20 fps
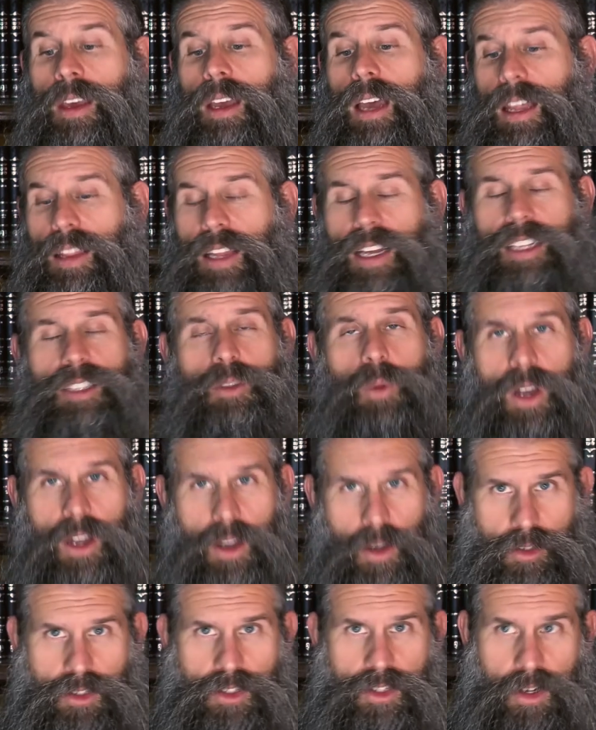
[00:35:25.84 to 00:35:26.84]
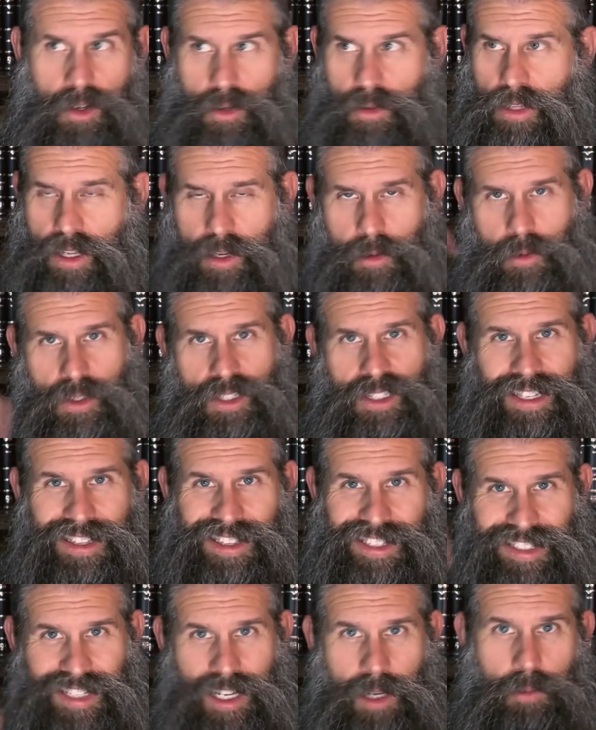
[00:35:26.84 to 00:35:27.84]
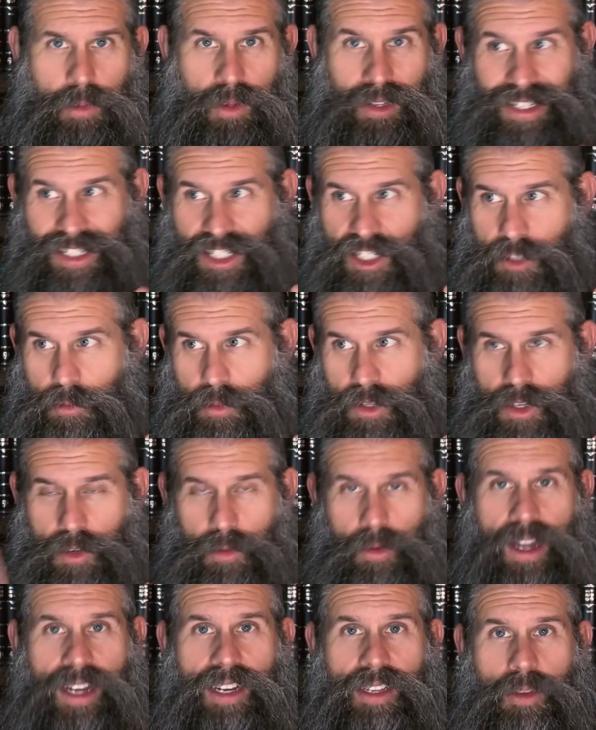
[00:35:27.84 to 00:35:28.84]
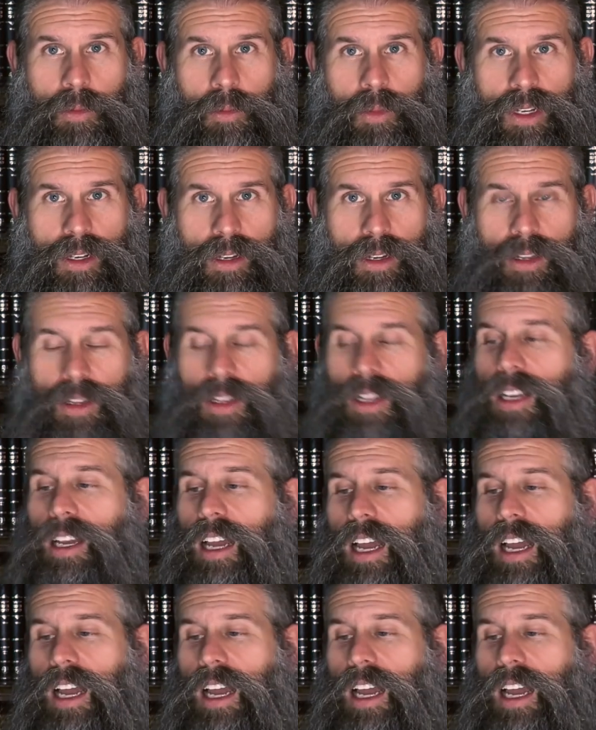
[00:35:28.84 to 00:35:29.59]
And that's why also, like we said, the temple is split right in the middle,